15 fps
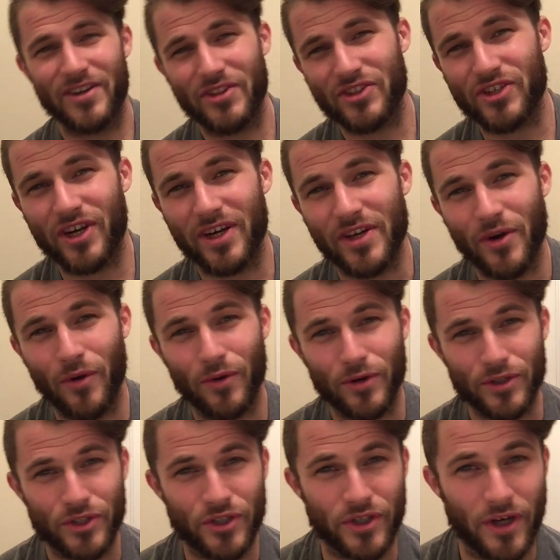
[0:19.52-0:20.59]
on the Jony
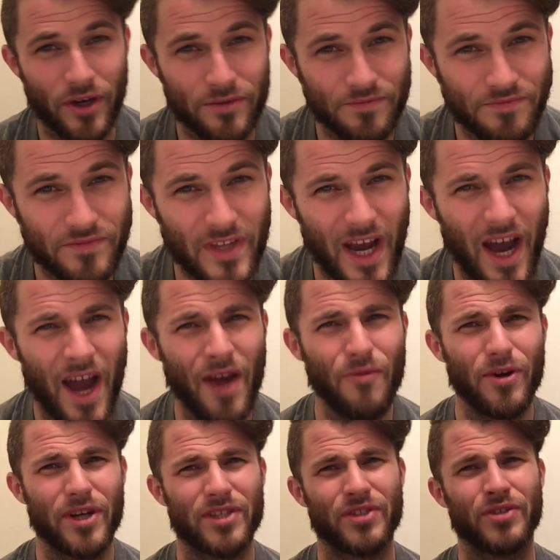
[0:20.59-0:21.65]
Horror Show, I
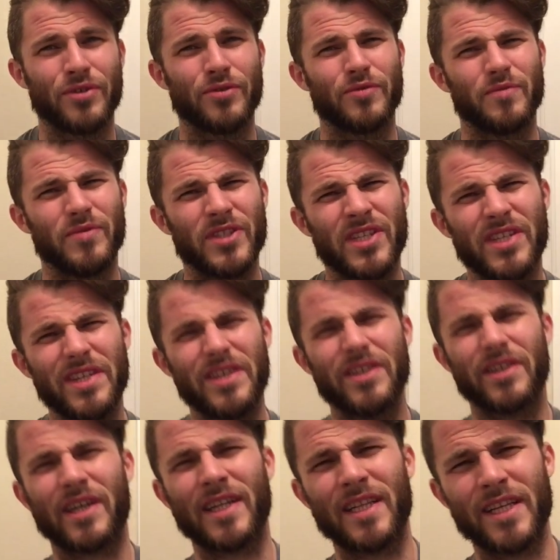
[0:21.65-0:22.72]
wanted to
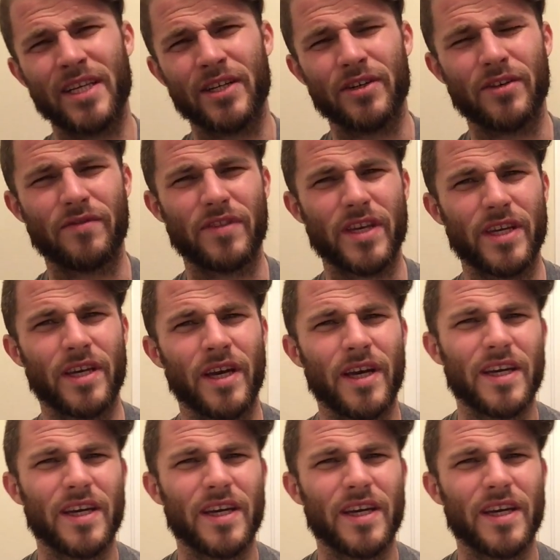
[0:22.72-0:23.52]
steer clear of the